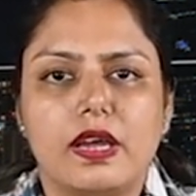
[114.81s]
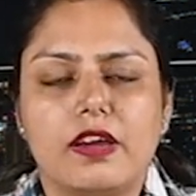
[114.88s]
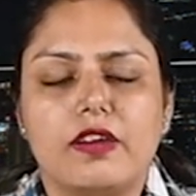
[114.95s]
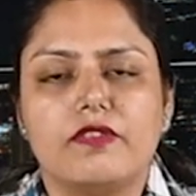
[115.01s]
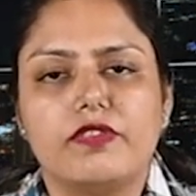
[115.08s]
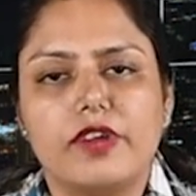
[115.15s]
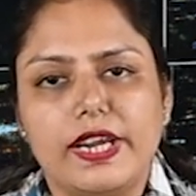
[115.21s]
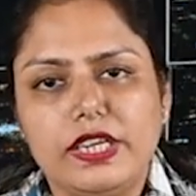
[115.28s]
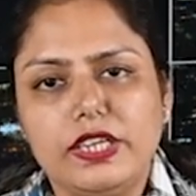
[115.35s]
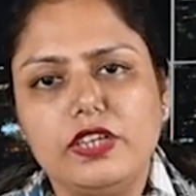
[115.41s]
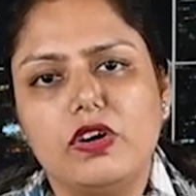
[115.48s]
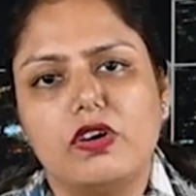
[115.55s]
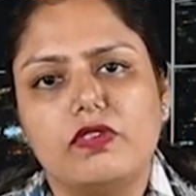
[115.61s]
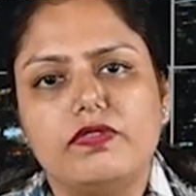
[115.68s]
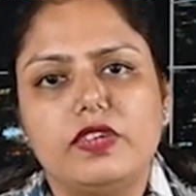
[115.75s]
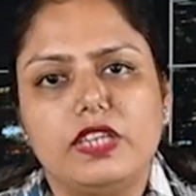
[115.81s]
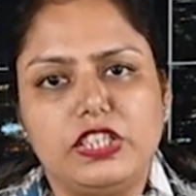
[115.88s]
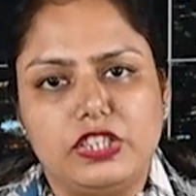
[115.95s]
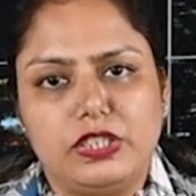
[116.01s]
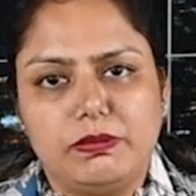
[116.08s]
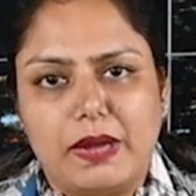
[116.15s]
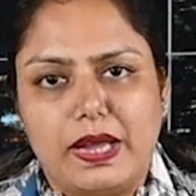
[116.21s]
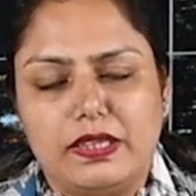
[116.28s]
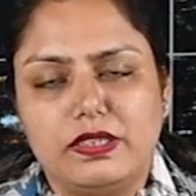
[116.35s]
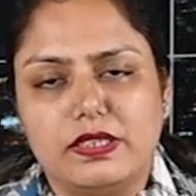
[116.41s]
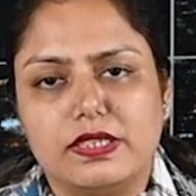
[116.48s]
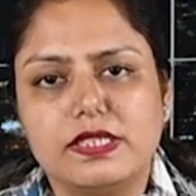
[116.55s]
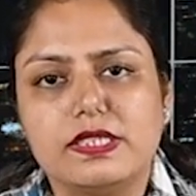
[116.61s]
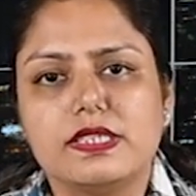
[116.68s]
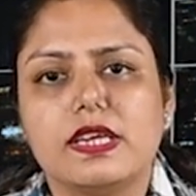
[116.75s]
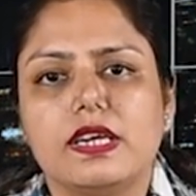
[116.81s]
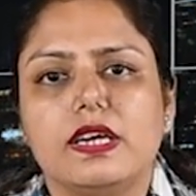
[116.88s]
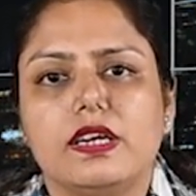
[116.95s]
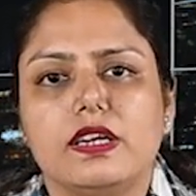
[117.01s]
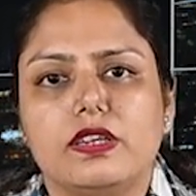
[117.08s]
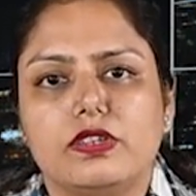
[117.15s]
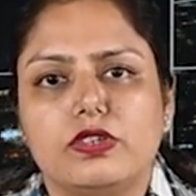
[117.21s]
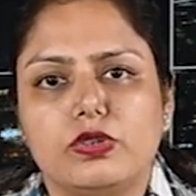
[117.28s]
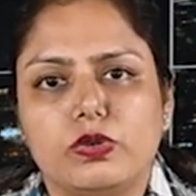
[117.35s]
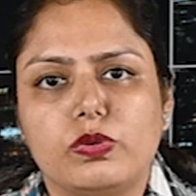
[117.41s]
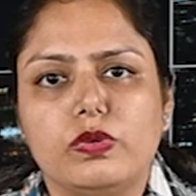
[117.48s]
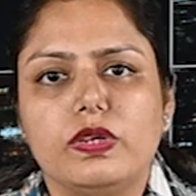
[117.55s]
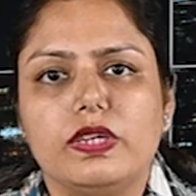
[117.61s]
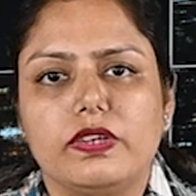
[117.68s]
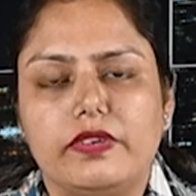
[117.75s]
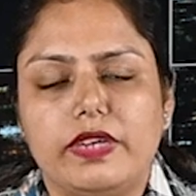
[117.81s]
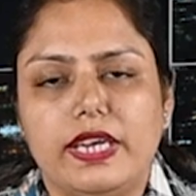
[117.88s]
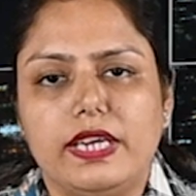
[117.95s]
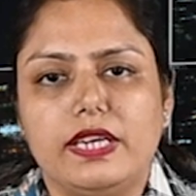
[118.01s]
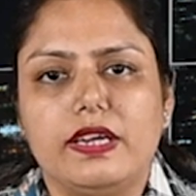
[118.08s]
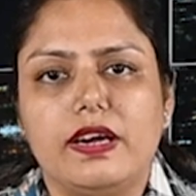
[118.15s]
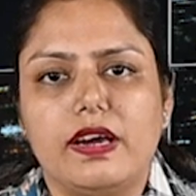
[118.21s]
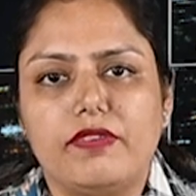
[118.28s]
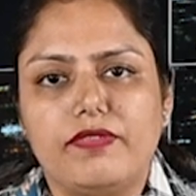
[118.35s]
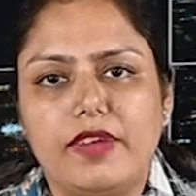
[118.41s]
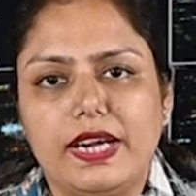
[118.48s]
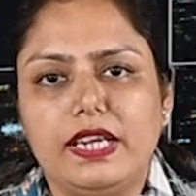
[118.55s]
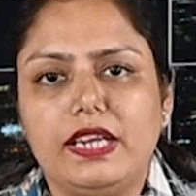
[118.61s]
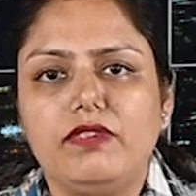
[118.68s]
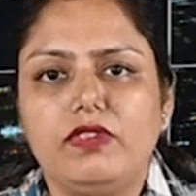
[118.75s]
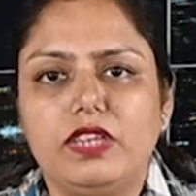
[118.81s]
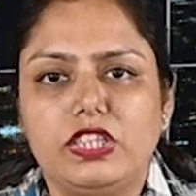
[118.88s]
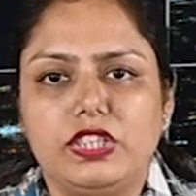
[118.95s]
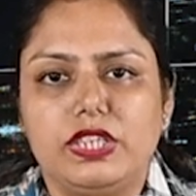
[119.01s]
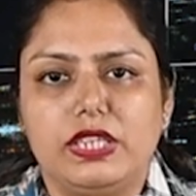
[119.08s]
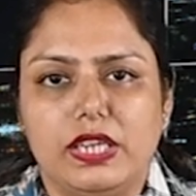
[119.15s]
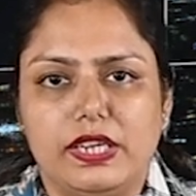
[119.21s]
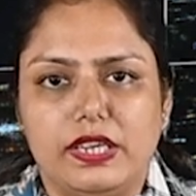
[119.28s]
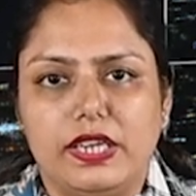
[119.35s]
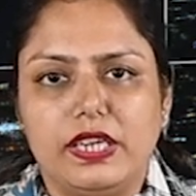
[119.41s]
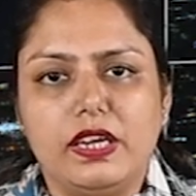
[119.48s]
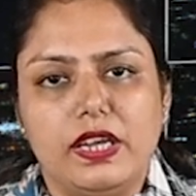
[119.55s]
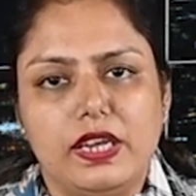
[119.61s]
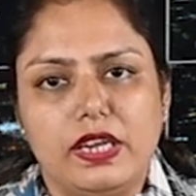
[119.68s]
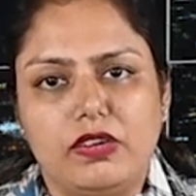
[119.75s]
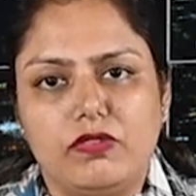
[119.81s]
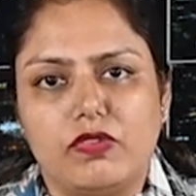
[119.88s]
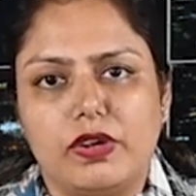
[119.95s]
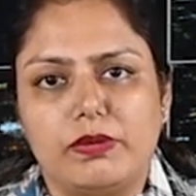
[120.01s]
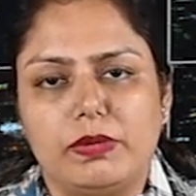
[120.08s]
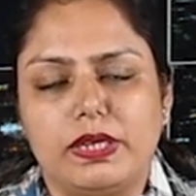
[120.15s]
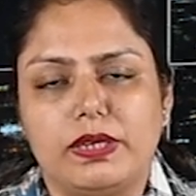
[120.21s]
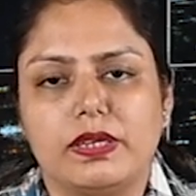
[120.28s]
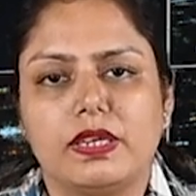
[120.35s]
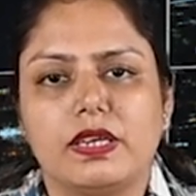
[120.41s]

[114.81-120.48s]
variety of teaching methods to create effective teaching learning environment.